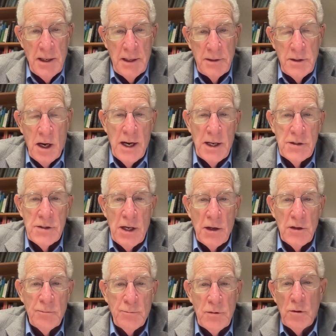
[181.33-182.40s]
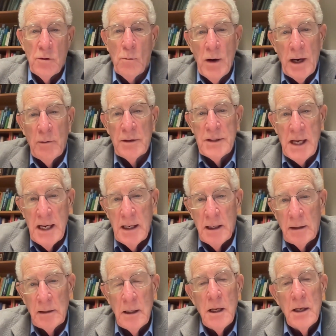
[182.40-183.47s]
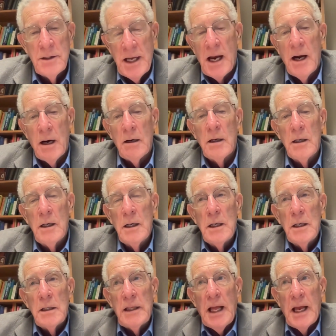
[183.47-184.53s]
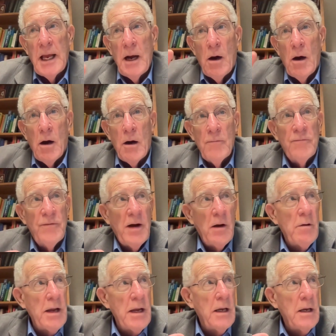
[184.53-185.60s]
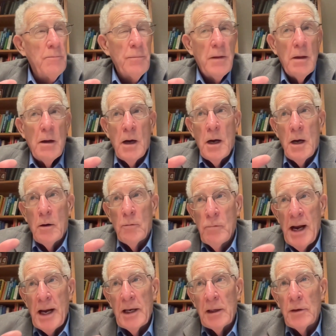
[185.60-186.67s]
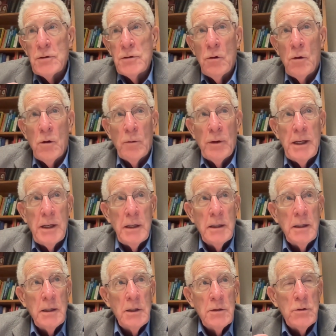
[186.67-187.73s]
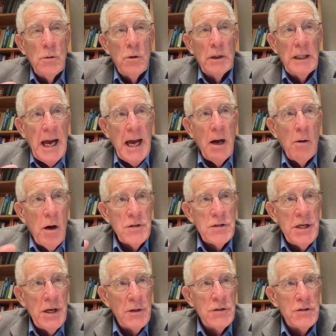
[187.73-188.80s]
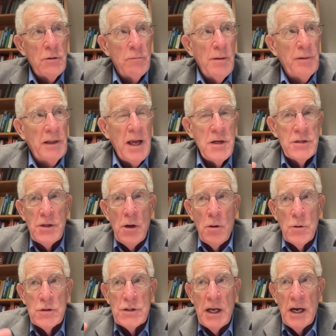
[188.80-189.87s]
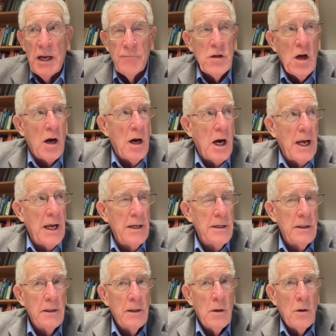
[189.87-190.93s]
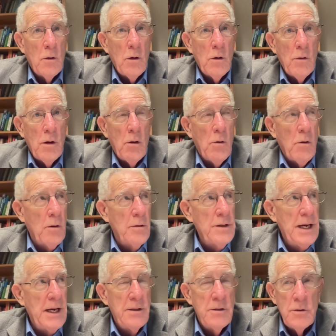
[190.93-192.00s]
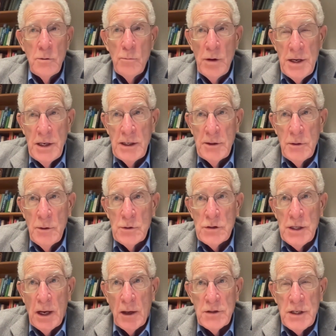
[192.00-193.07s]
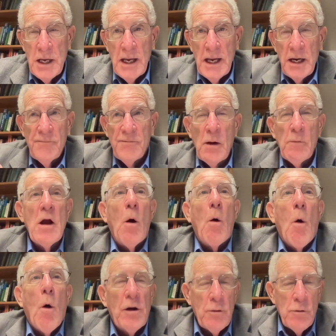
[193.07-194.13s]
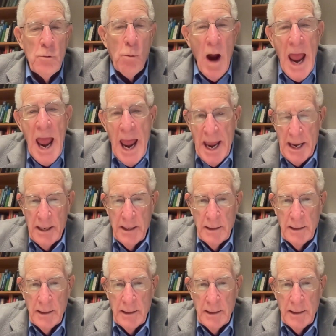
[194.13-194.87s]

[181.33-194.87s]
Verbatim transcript: and dying cells due to wear and tear, they are very uh, regulatory to allow our cells to replace those that have died, or, or need, we need new cells, in a very ordered way.